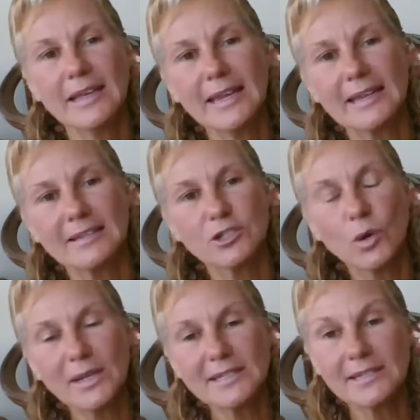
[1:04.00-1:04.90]
get it.
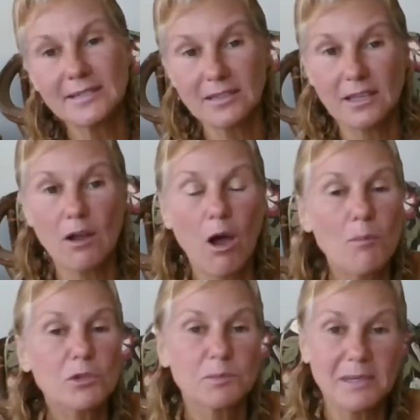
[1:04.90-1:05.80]
Choices can
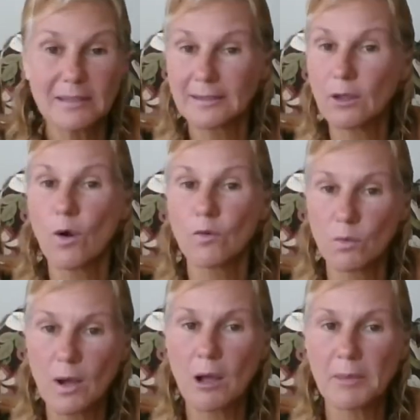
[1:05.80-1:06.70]
almost be a little
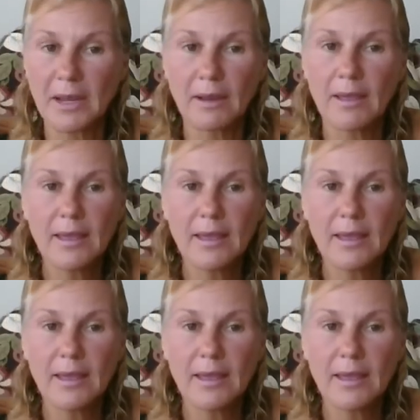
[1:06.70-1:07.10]
overwhelming.